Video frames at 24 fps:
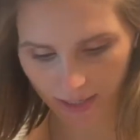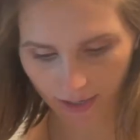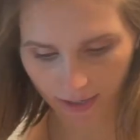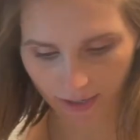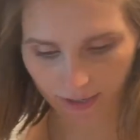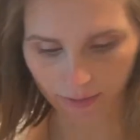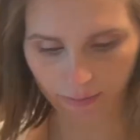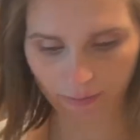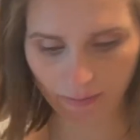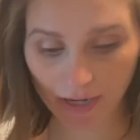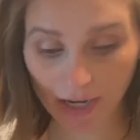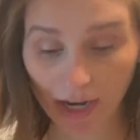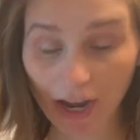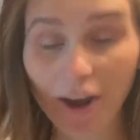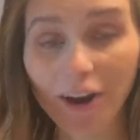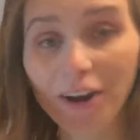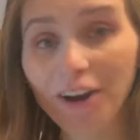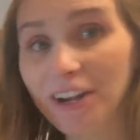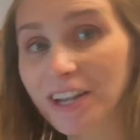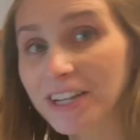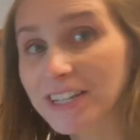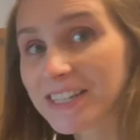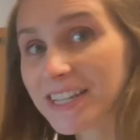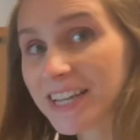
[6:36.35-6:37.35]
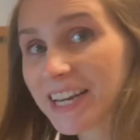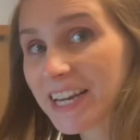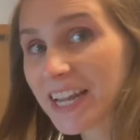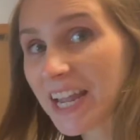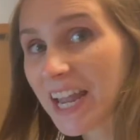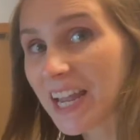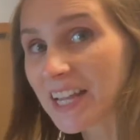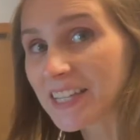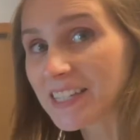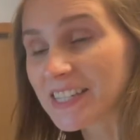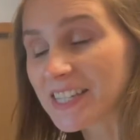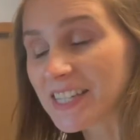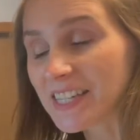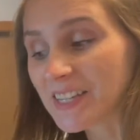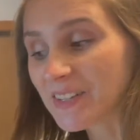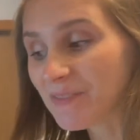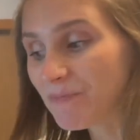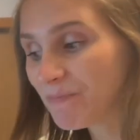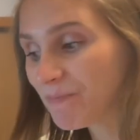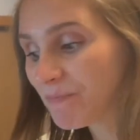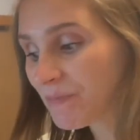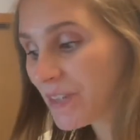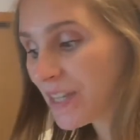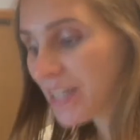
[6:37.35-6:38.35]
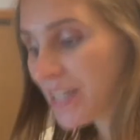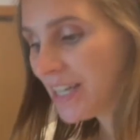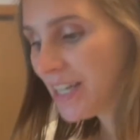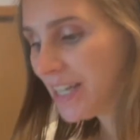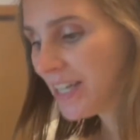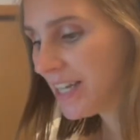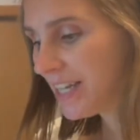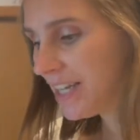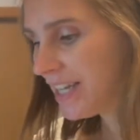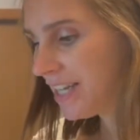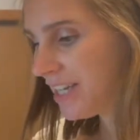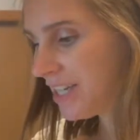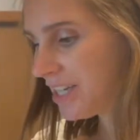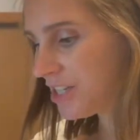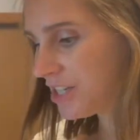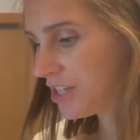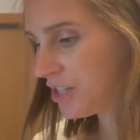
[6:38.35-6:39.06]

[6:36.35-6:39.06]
And Aria's getting antsy. She